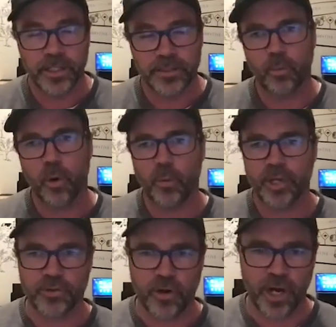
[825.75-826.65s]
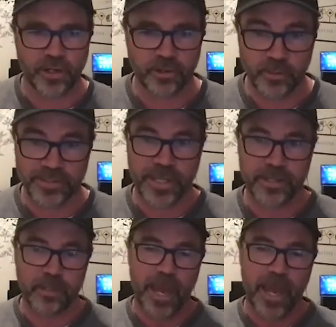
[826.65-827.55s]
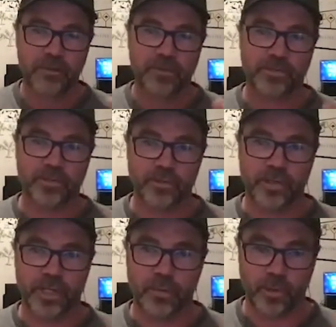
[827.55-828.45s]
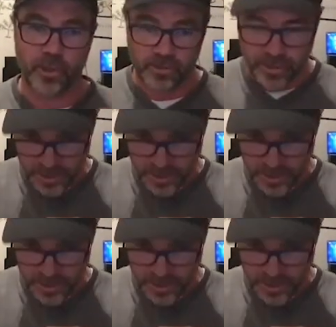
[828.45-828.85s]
So what we're trying to do is get them out of the 2D world